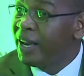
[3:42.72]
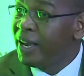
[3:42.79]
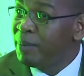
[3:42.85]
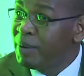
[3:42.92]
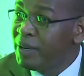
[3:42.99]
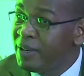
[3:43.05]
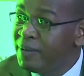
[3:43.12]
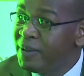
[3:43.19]
I
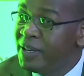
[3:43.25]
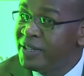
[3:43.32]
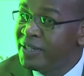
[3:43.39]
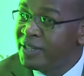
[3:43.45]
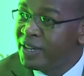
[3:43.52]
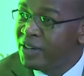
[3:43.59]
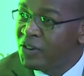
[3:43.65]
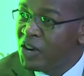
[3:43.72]
believe it
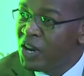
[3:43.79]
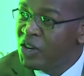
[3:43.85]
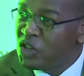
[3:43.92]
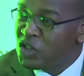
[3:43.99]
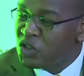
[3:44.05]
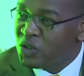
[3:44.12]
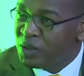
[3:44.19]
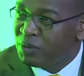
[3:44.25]
is a
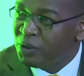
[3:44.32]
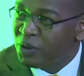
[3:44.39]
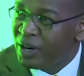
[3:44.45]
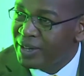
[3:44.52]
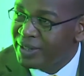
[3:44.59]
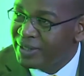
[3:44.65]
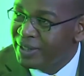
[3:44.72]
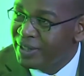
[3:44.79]
re-entry for
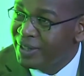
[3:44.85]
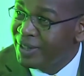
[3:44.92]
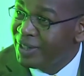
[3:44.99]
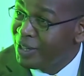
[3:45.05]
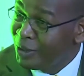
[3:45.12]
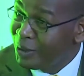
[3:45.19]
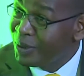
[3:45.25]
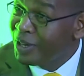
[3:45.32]
us
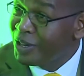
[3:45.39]
into the